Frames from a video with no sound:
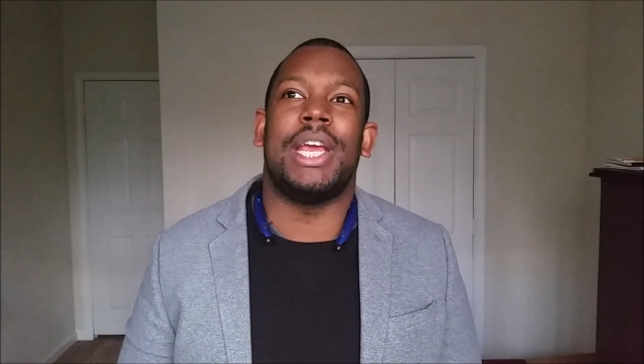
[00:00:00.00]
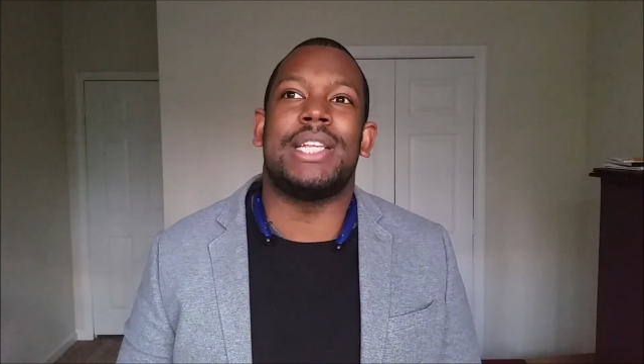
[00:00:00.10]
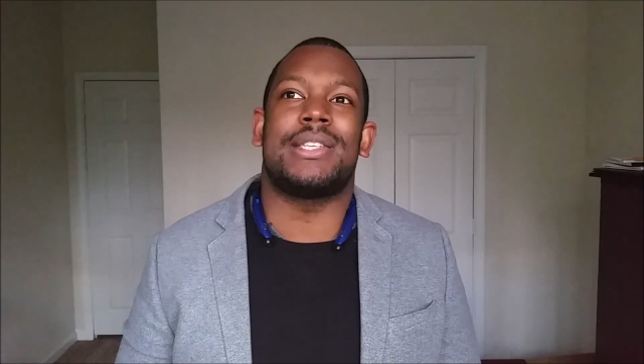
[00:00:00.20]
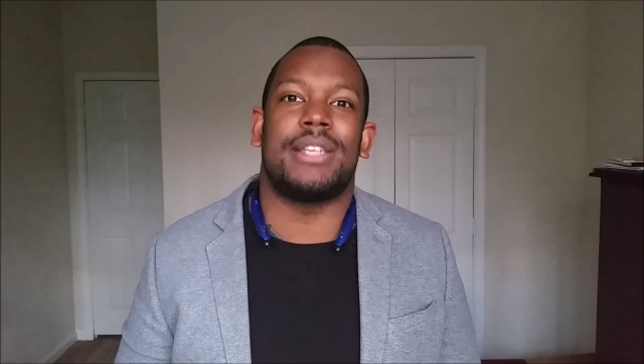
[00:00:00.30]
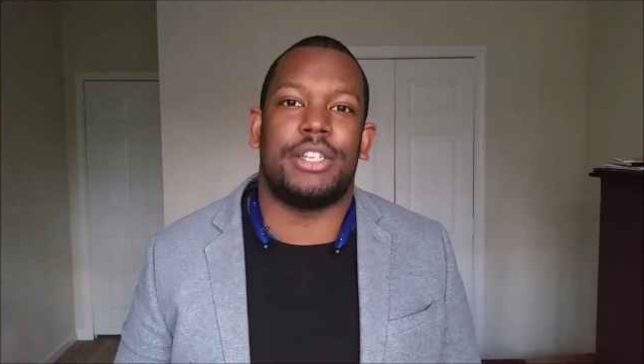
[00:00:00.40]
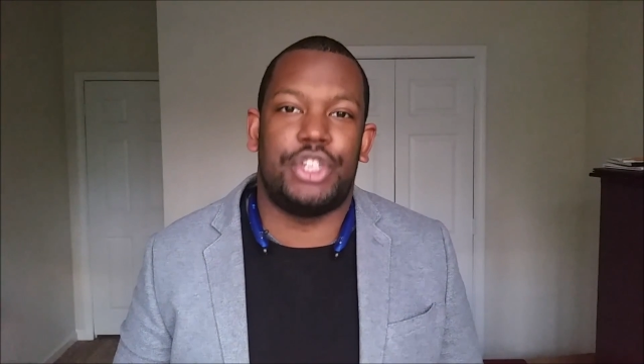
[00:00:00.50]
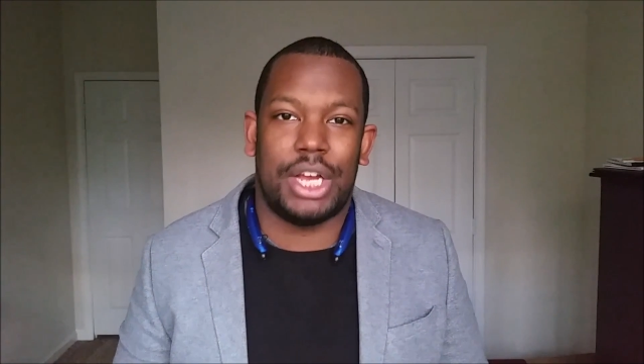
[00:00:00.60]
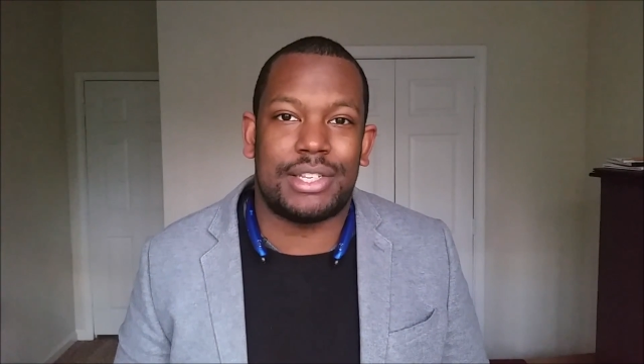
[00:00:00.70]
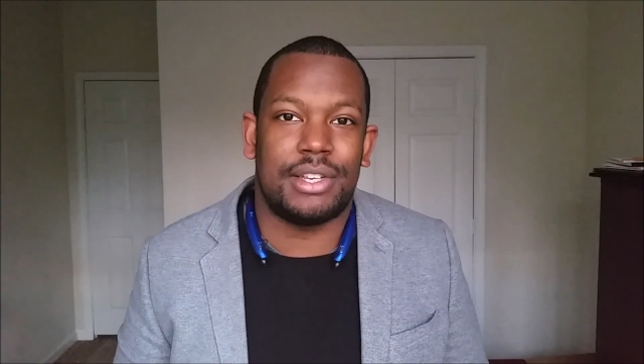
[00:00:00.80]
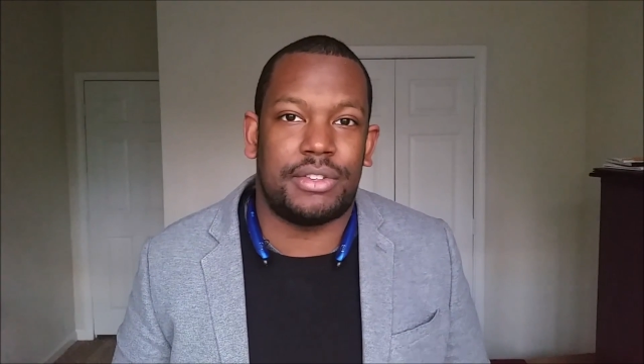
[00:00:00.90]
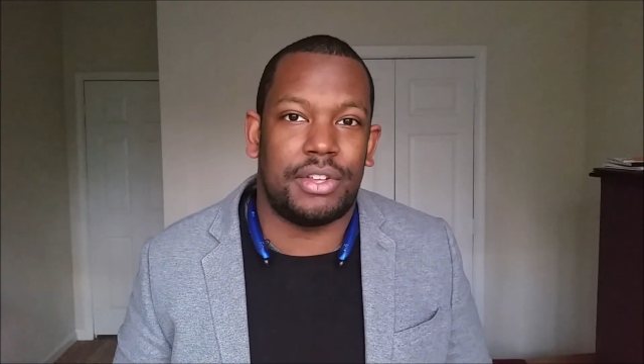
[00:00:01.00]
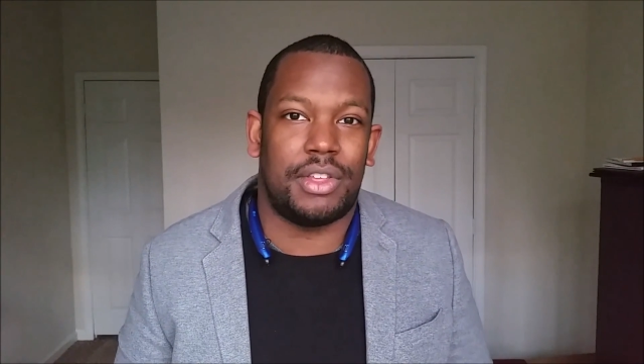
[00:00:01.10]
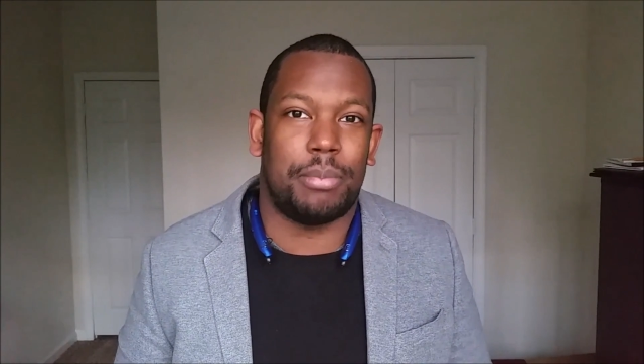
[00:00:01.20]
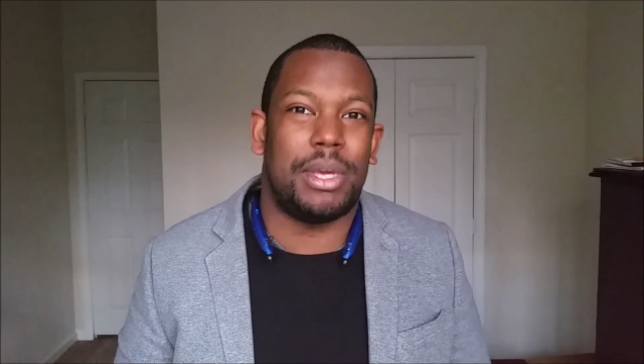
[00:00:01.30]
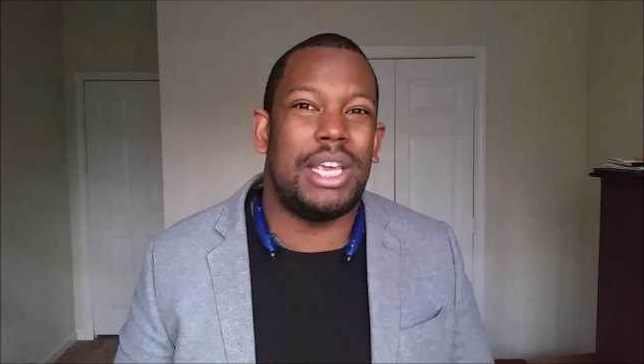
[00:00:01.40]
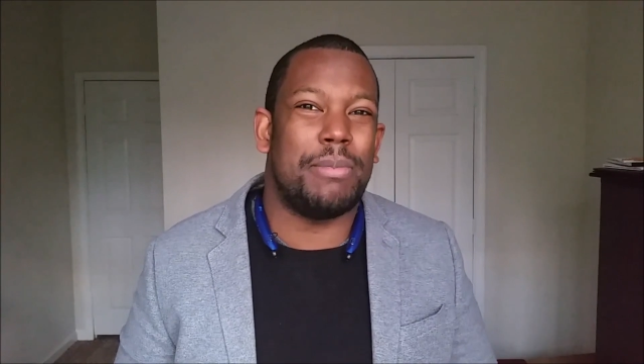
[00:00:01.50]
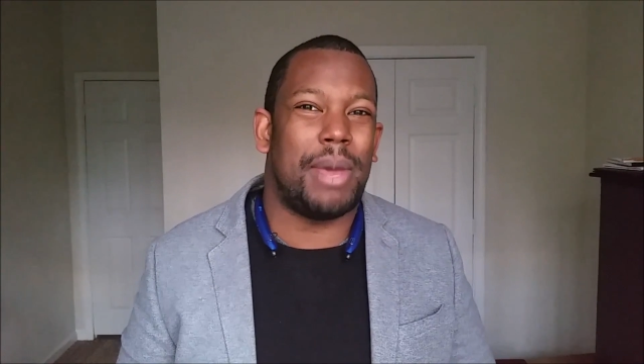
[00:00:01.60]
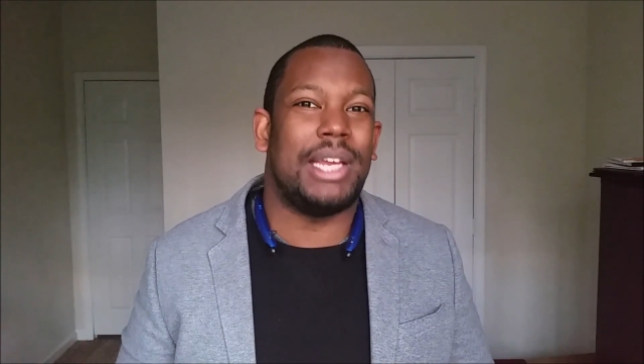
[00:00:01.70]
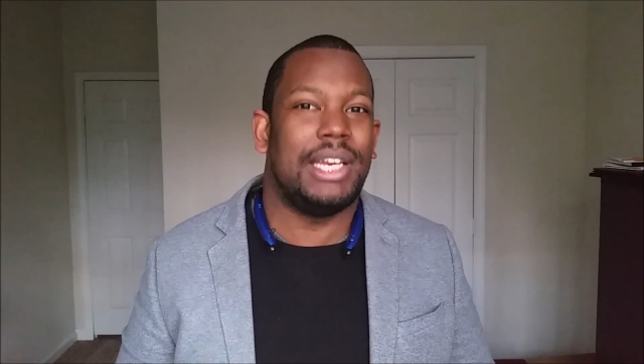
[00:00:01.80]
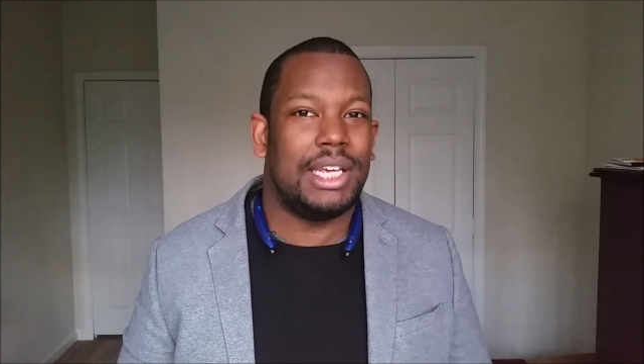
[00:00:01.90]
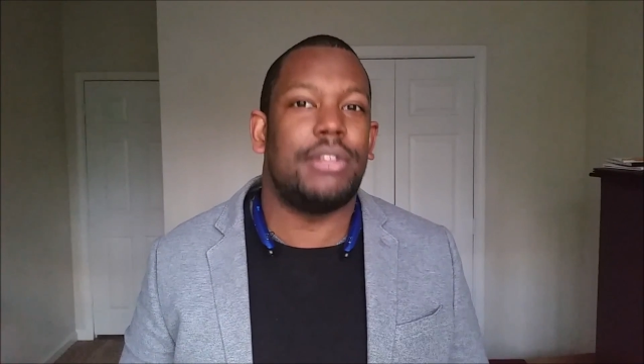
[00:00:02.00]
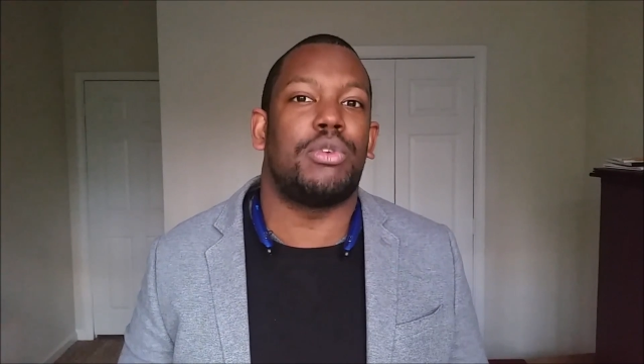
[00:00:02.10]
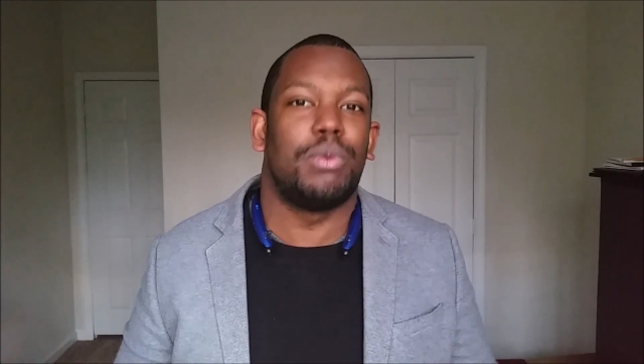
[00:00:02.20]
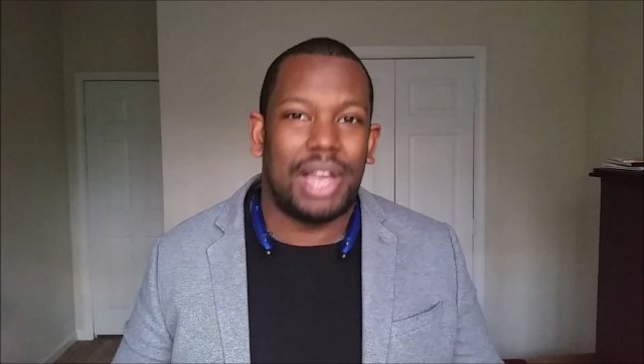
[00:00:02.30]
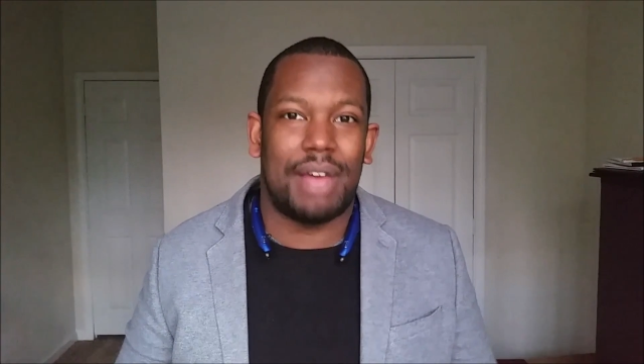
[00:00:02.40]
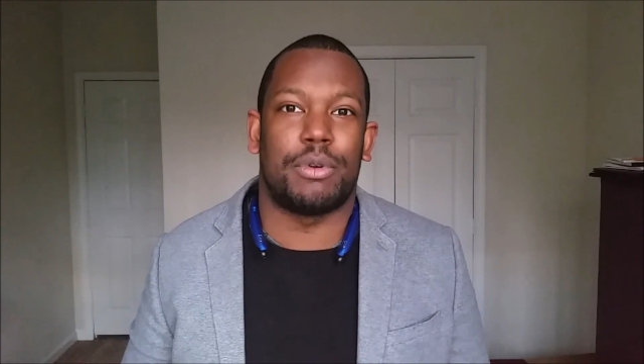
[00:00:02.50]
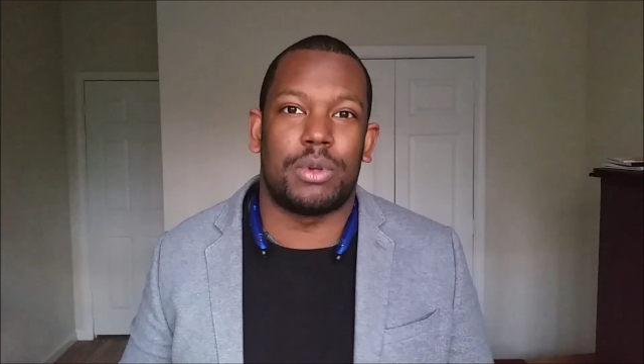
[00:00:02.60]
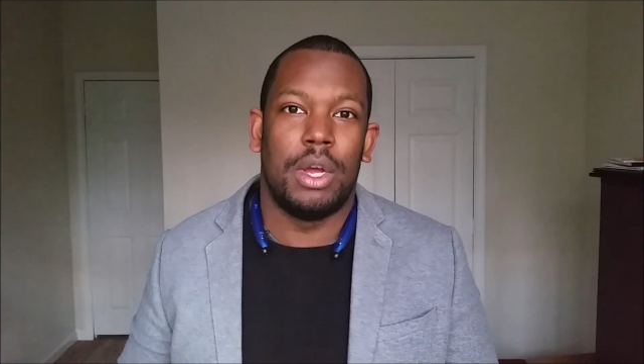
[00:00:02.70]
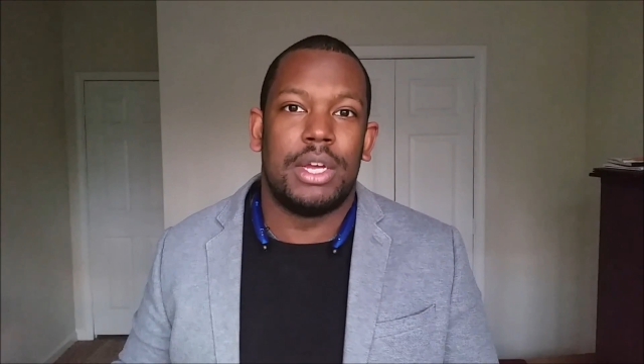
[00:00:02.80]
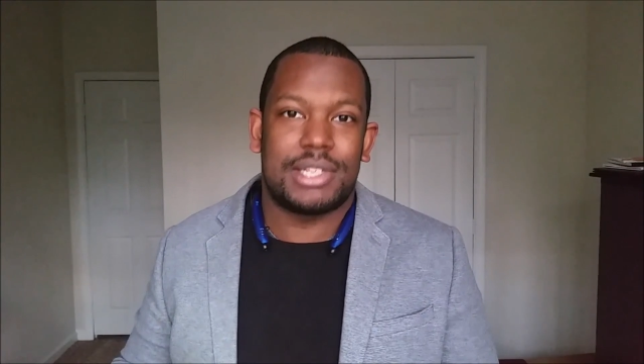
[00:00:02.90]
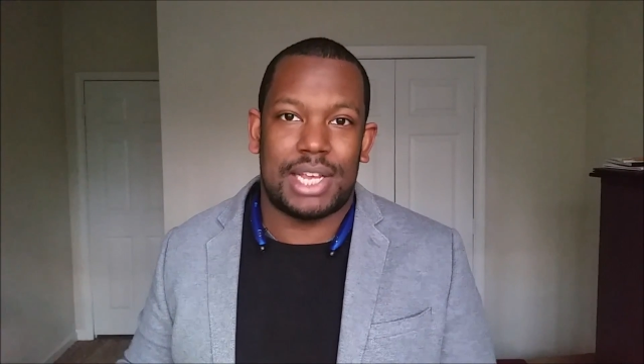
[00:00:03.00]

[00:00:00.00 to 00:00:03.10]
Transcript: it's suggested to them he may need to level